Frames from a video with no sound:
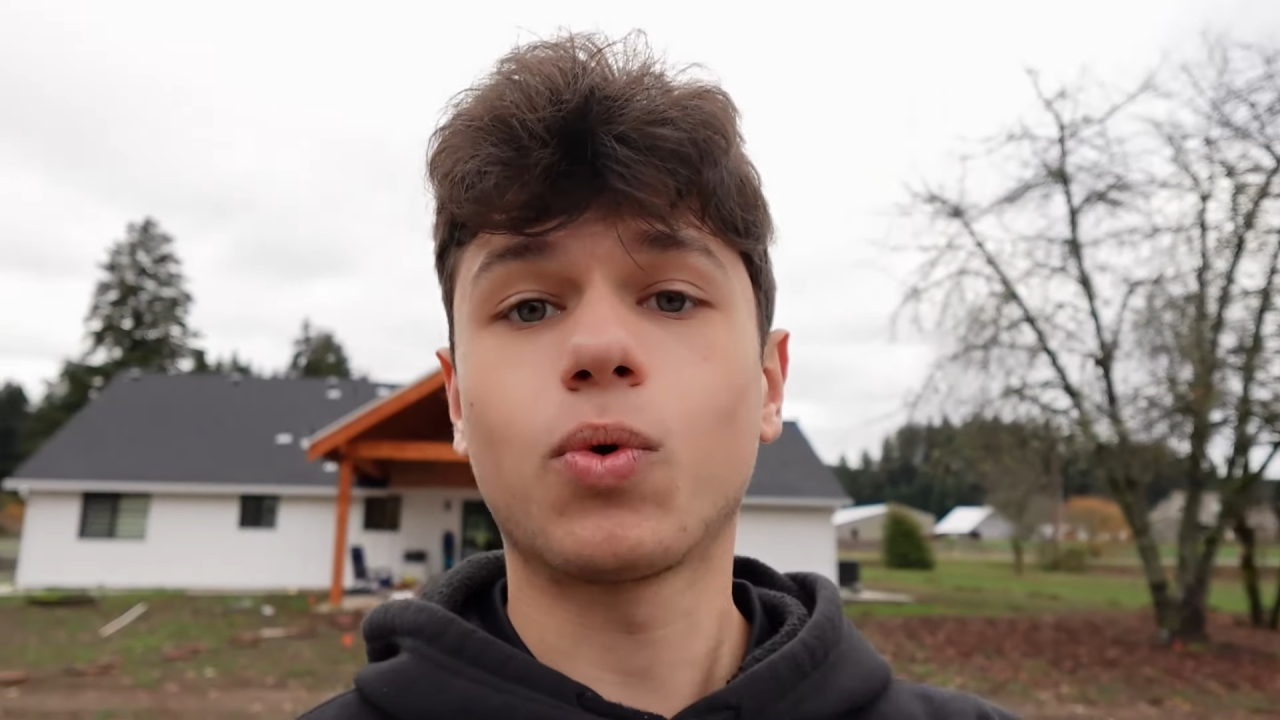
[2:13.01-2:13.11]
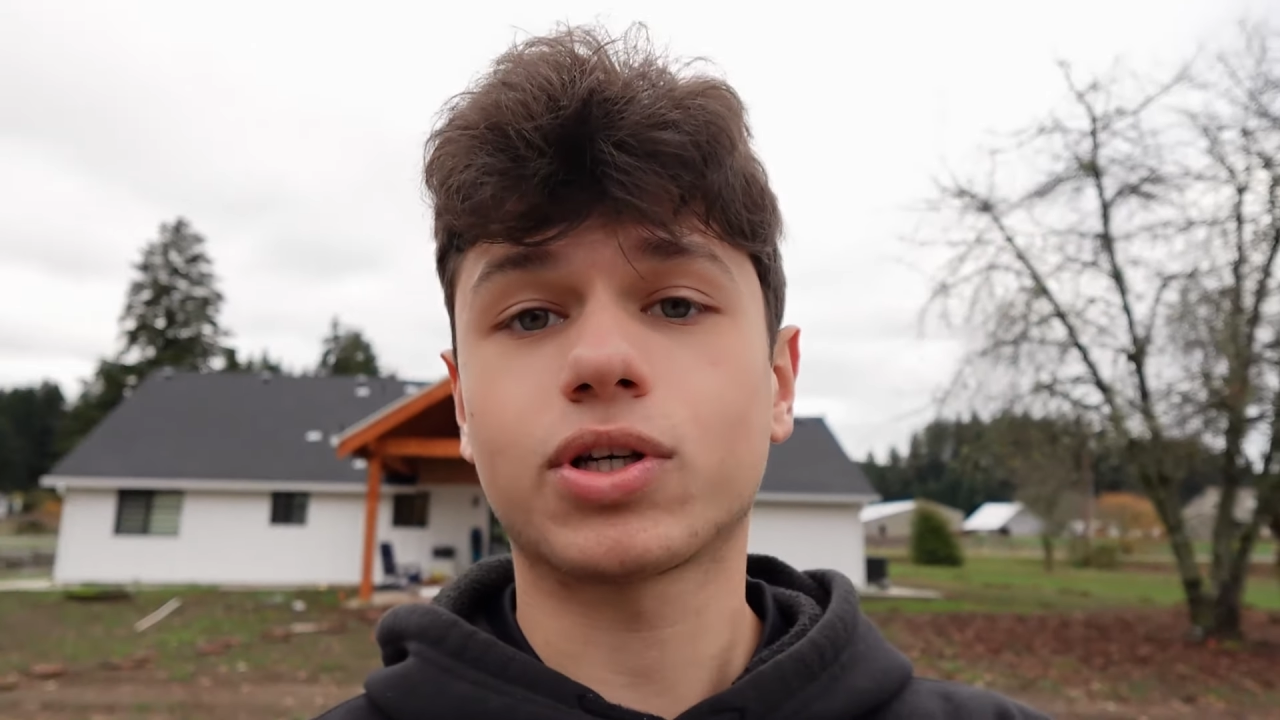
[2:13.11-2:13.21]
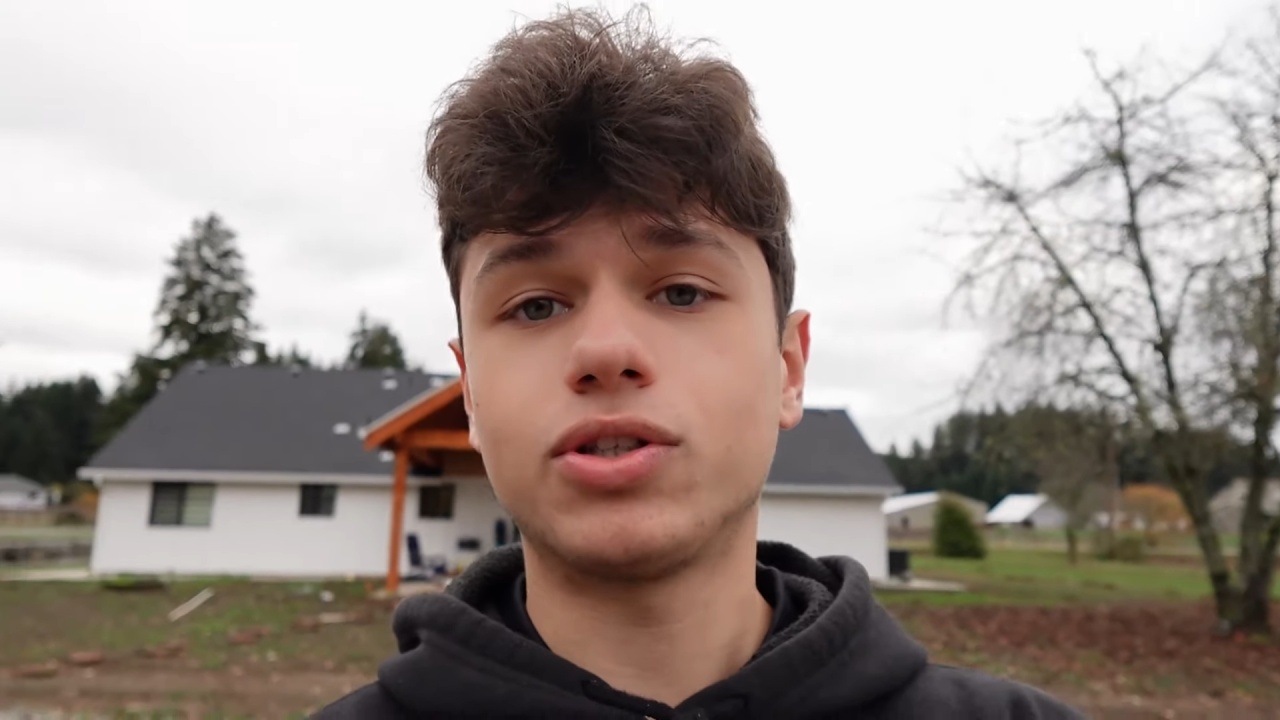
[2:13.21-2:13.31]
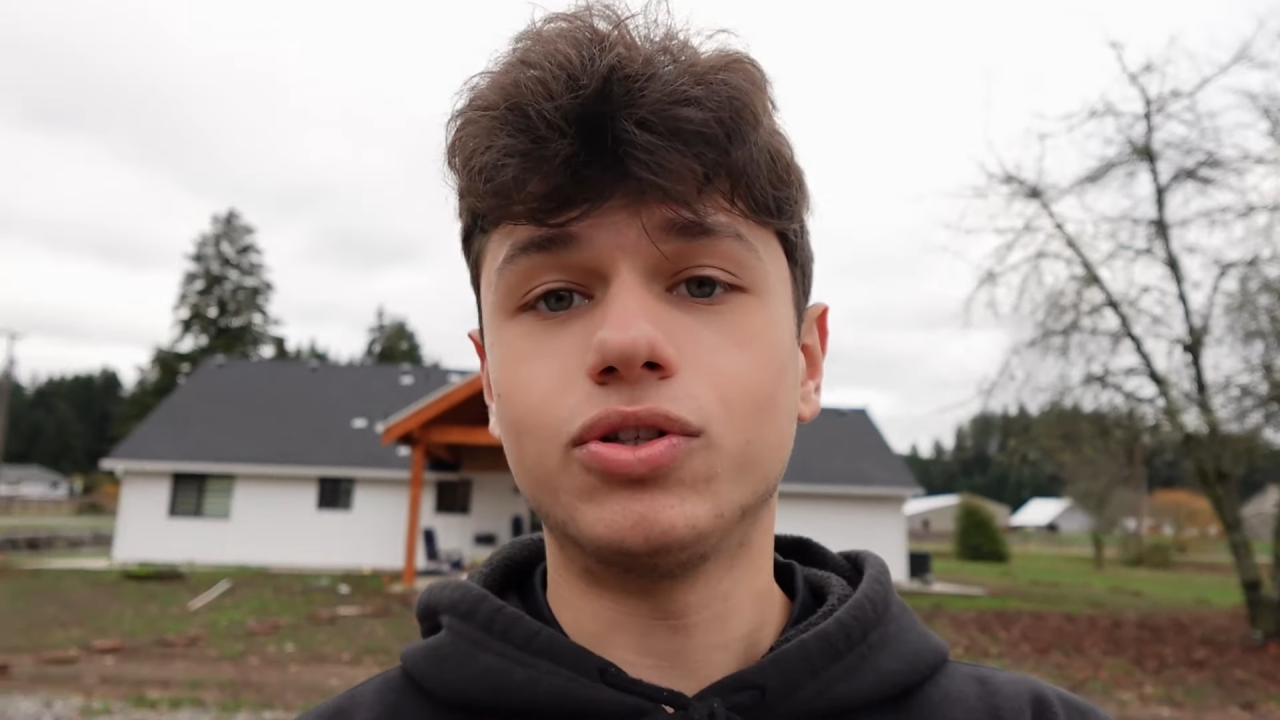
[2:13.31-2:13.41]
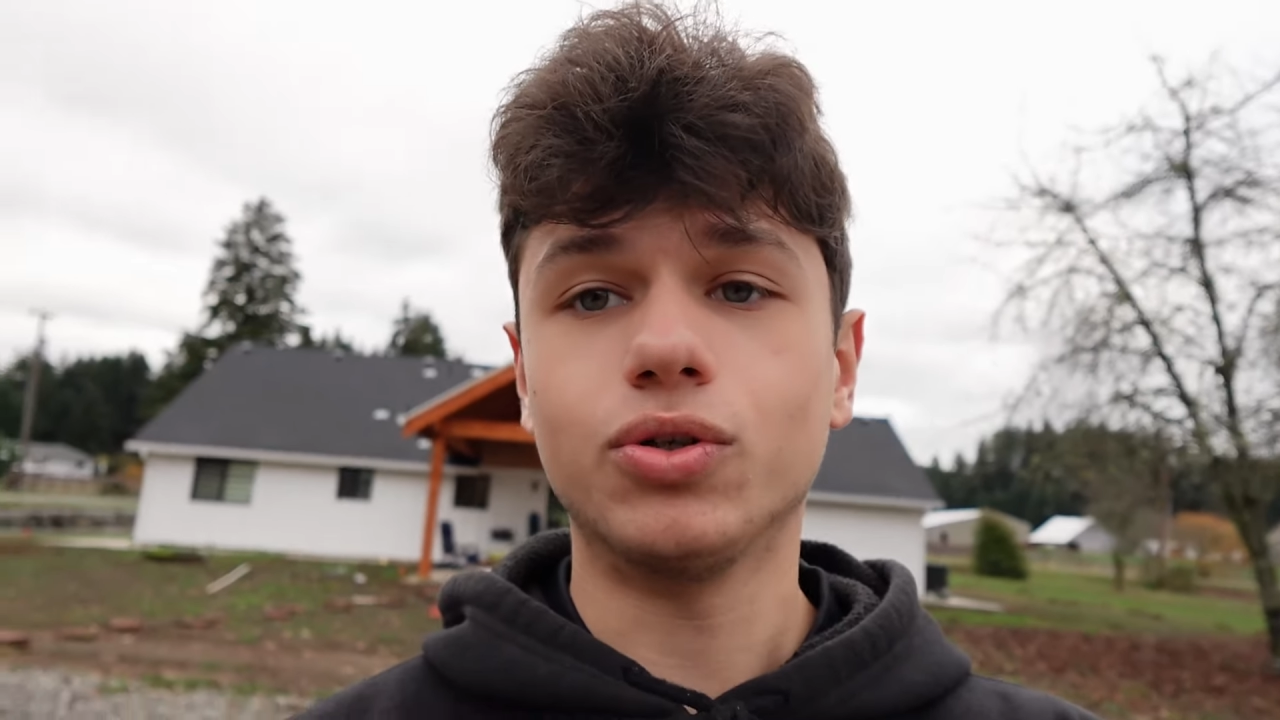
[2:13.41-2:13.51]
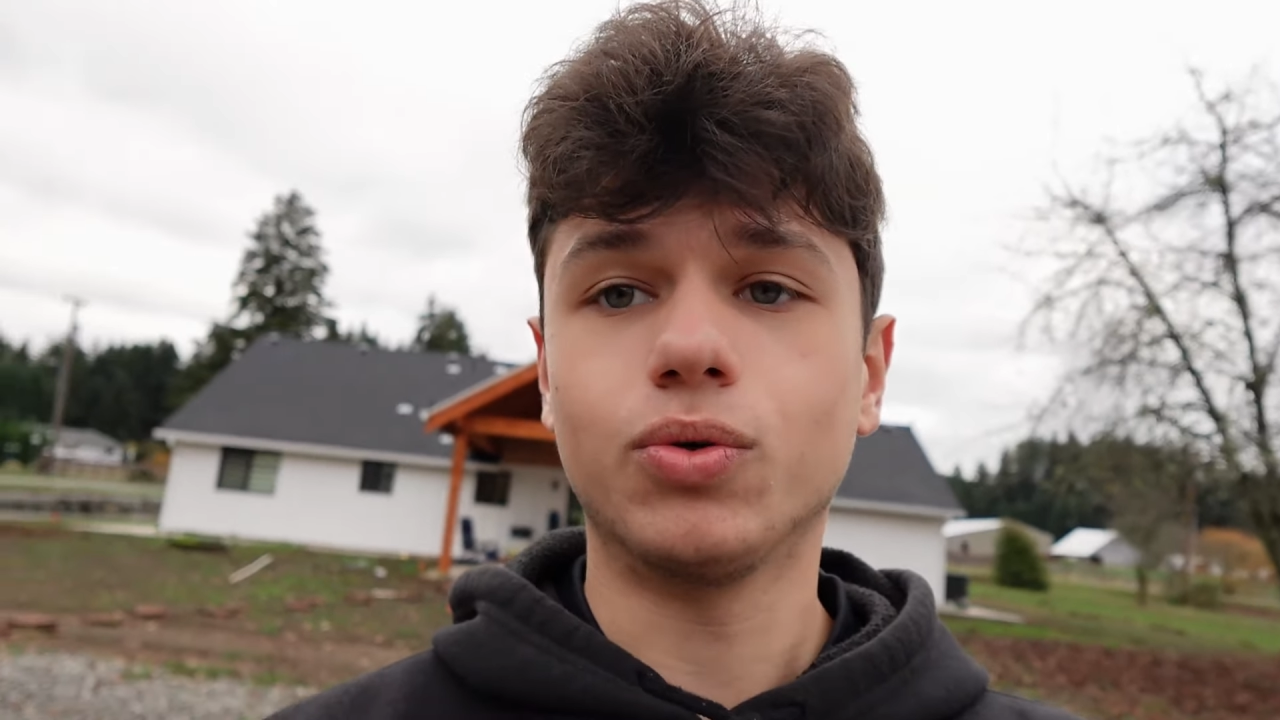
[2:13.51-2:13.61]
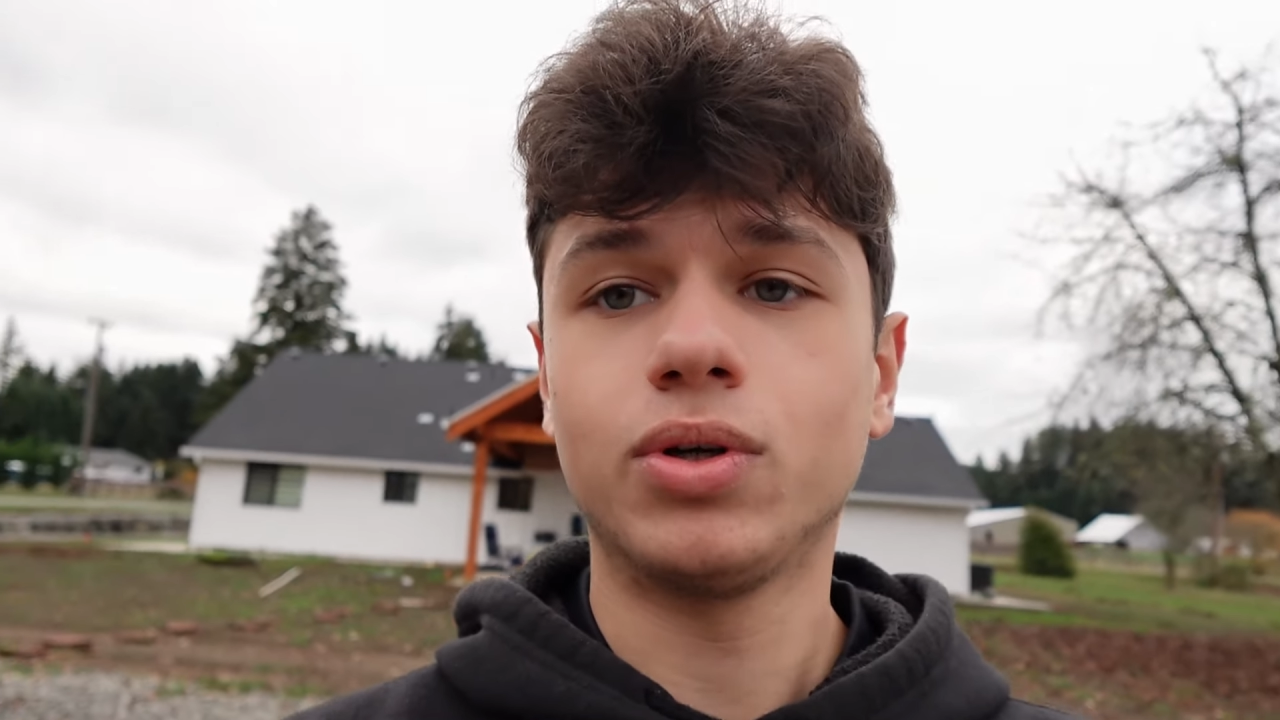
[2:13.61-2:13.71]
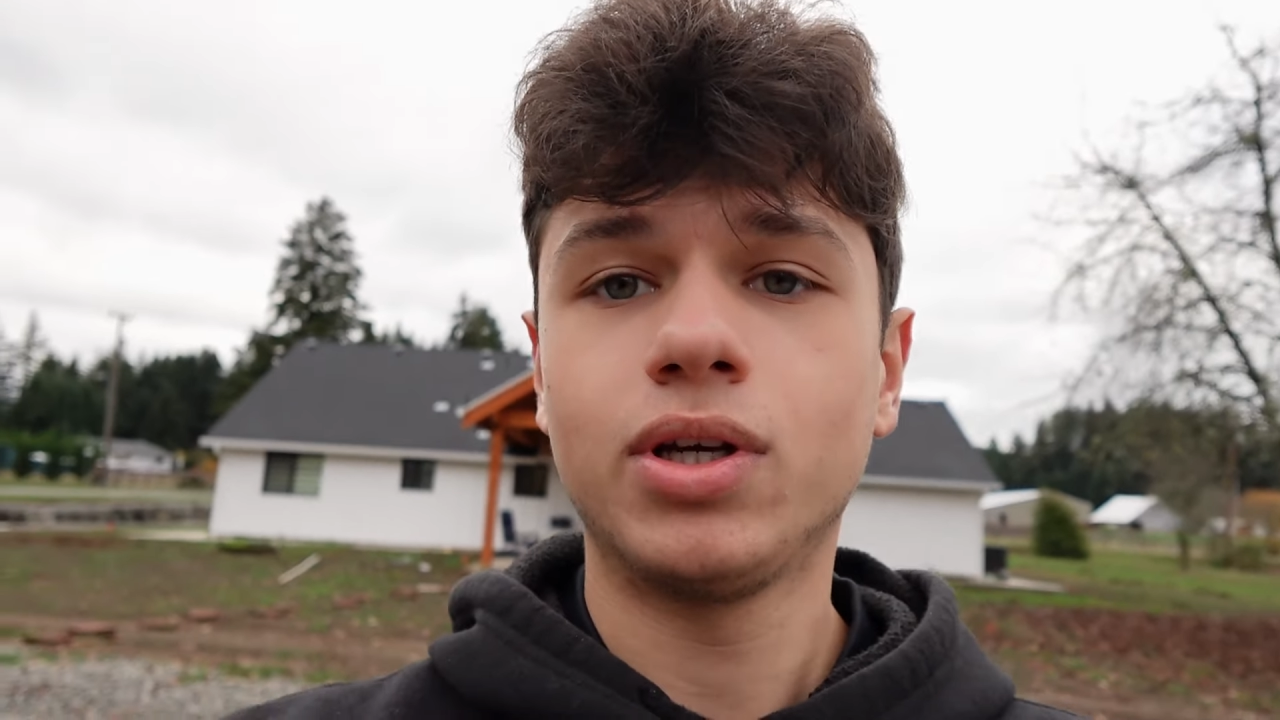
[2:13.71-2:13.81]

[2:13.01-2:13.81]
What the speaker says: work to do.